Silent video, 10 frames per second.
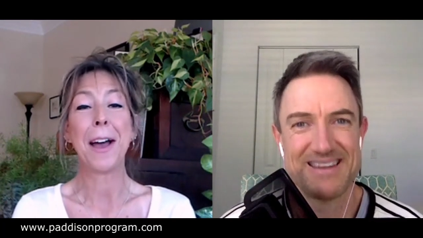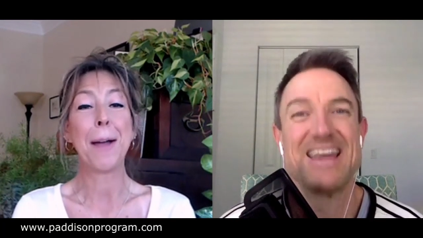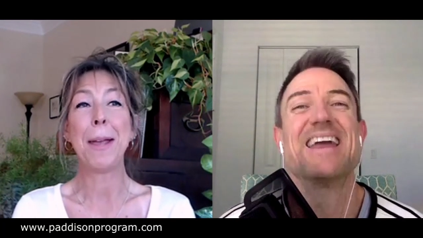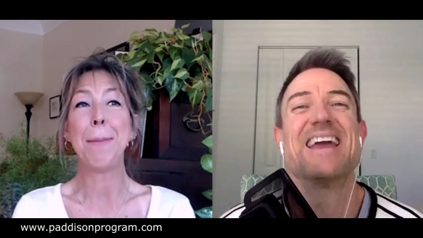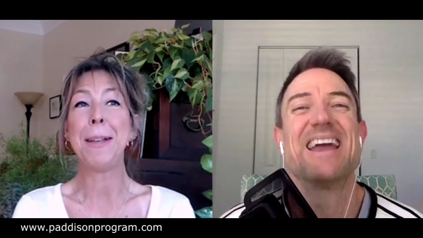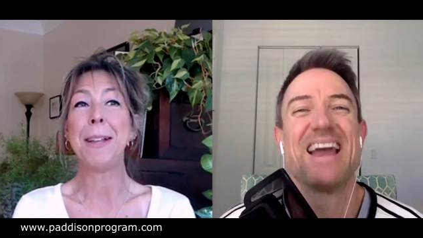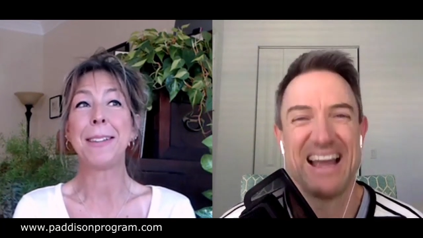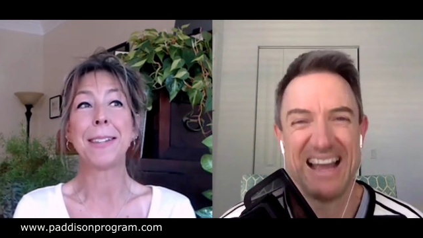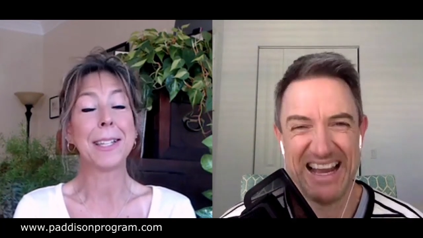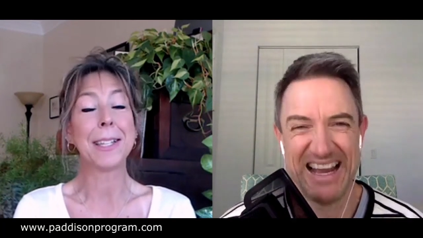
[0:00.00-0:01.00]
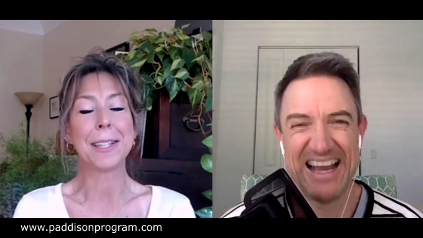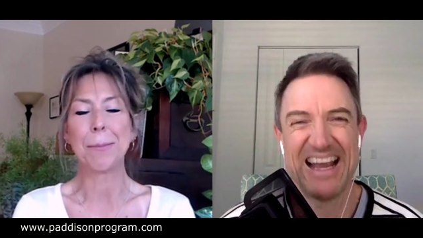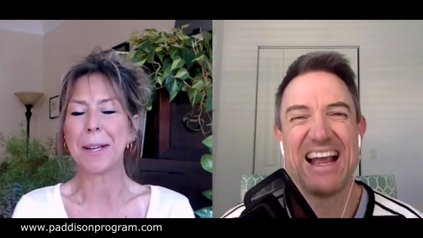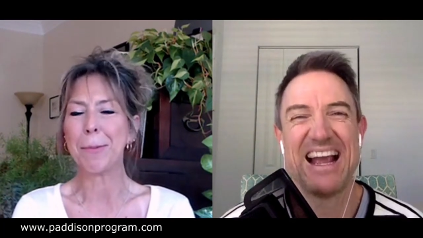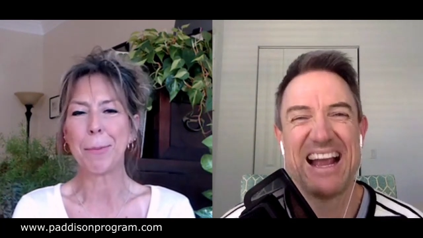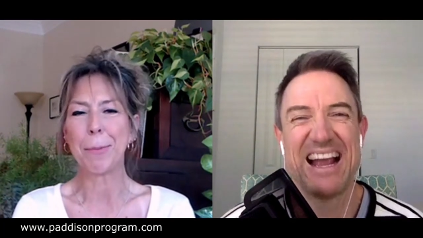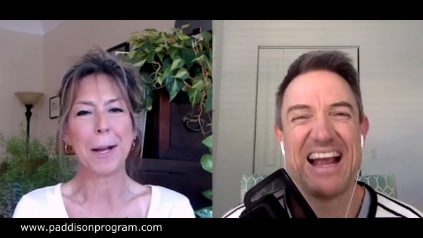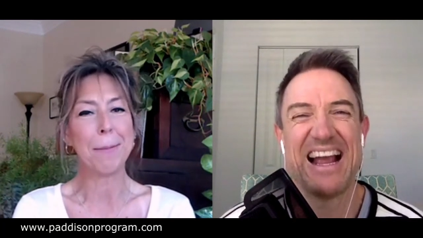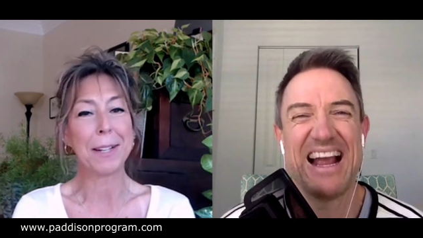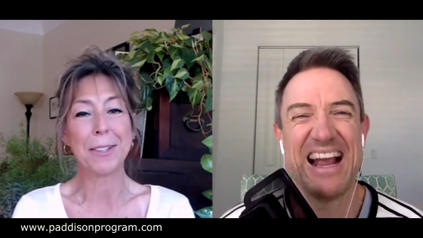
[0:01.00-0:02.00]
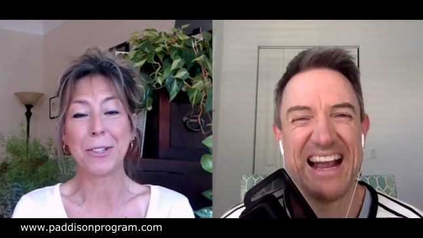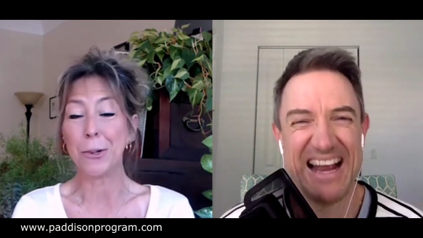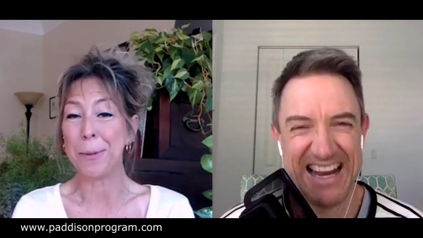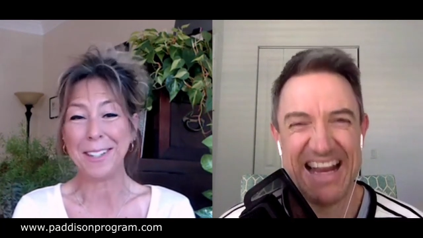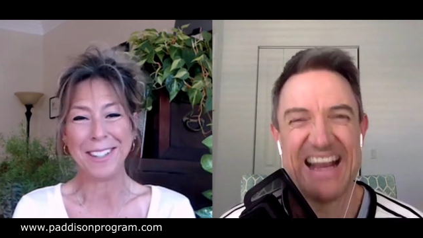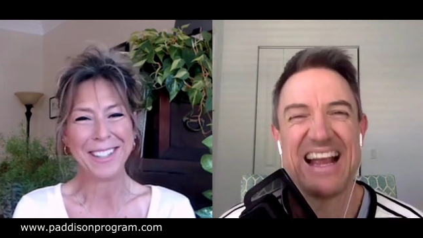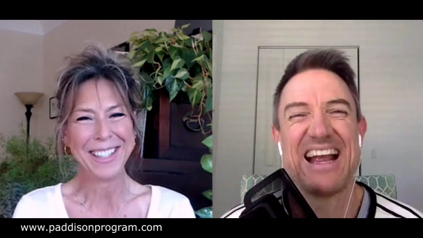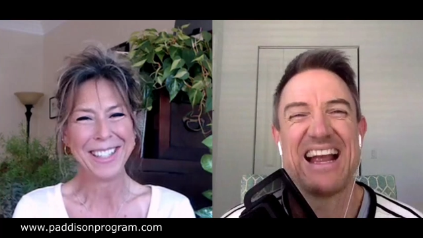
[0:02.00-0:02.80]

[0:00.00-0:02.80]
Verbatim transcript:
Speaker 1: I may be silly sometimes, but I'm not stupid.